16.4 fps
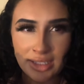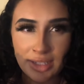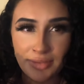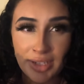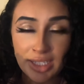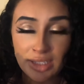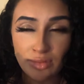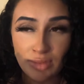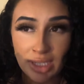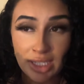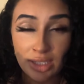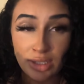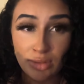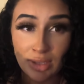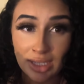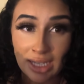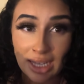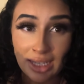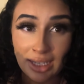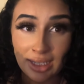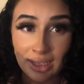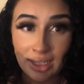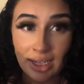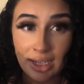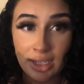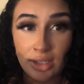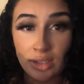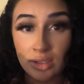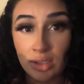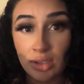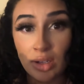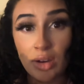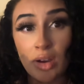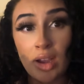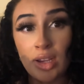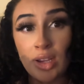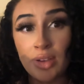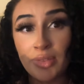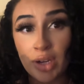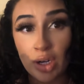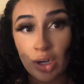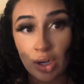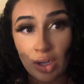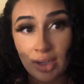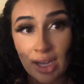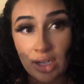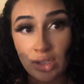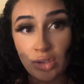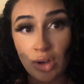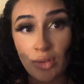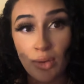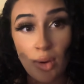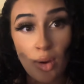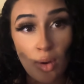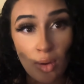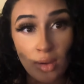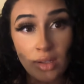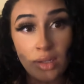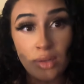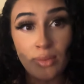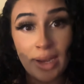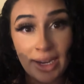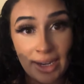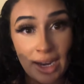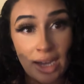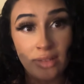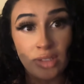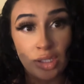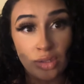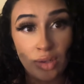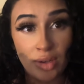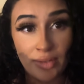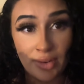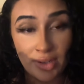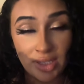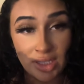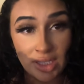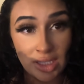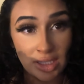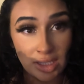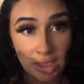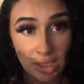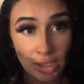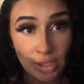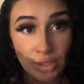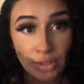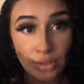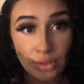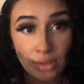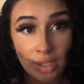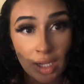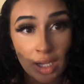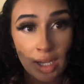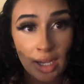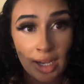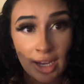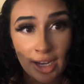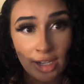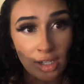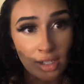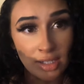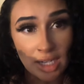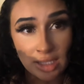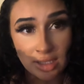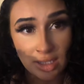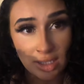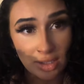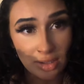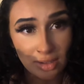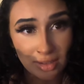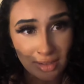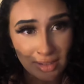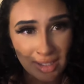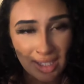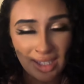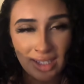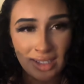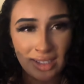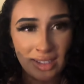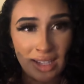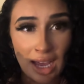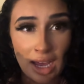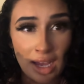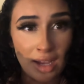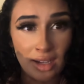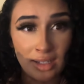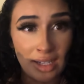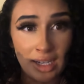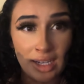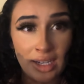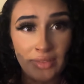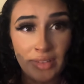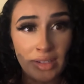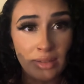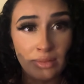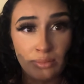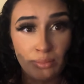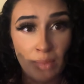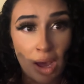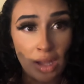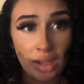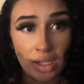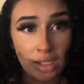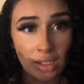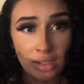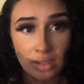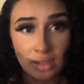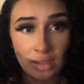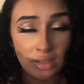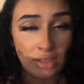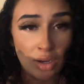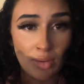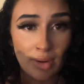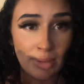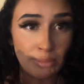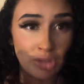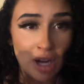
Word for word: If he's really doing that, like, he, you know, you have a girl that drove all the way down there twelve hours to see you, and you're texting girls like that didn't even bother showing.